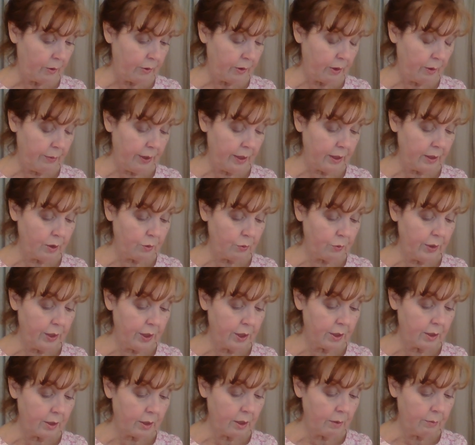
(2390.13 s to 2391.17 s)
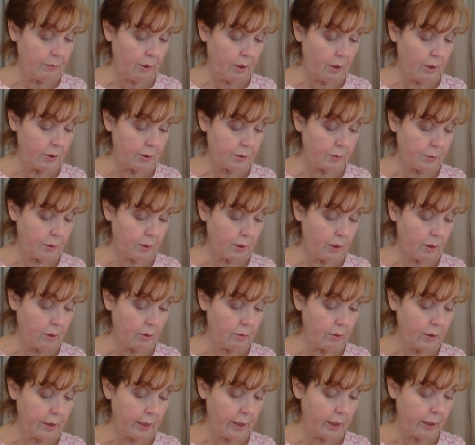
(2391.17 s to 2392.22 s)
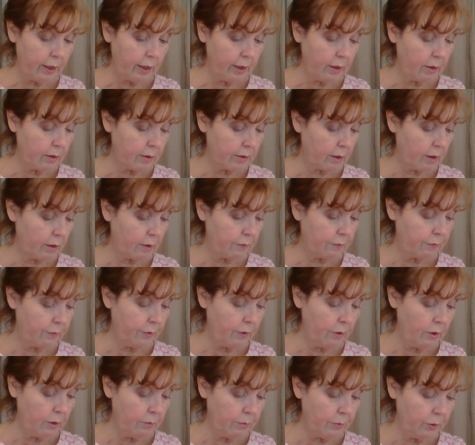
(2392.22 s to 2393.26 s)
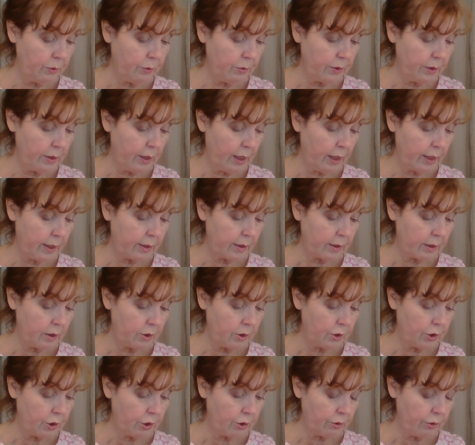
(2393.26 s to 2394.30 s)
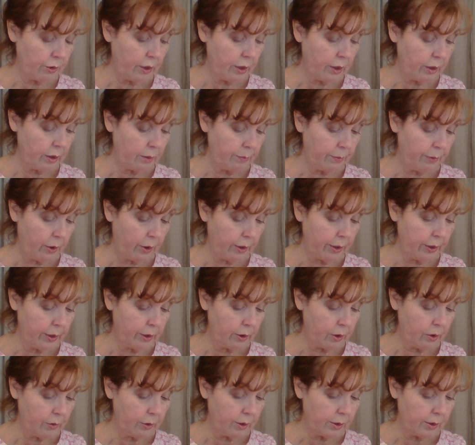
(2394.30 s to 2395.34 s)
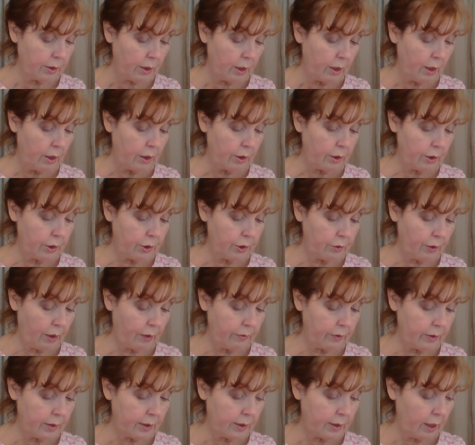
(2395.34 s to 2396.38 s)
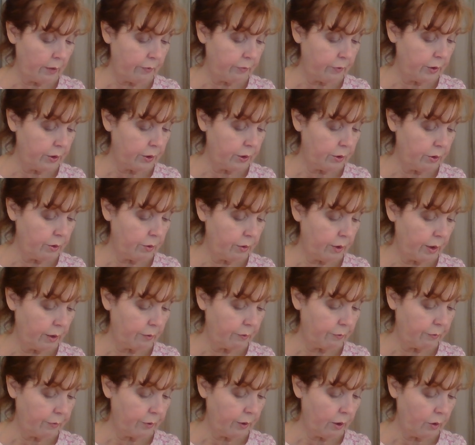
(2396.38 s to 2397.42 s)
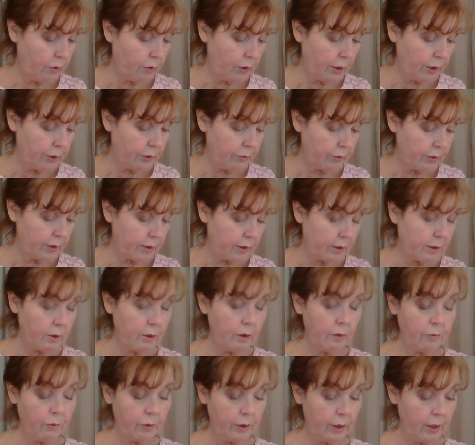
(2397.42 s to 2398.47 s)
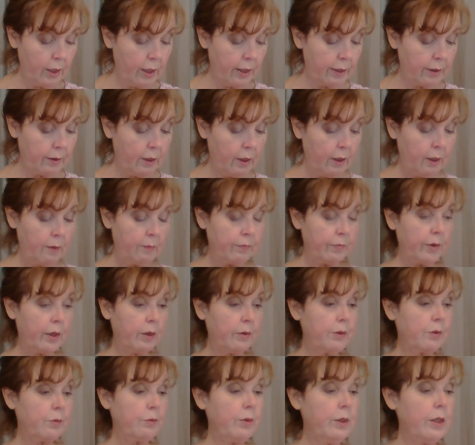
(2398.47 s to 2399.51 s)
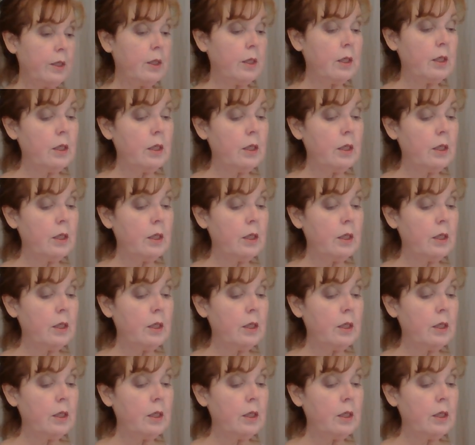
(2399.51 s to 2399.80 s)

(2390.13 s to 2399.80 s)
The best Regency balls were only held on full moon nights, ensuring the party goers could travel safely to and fro under its silvery light. I was reading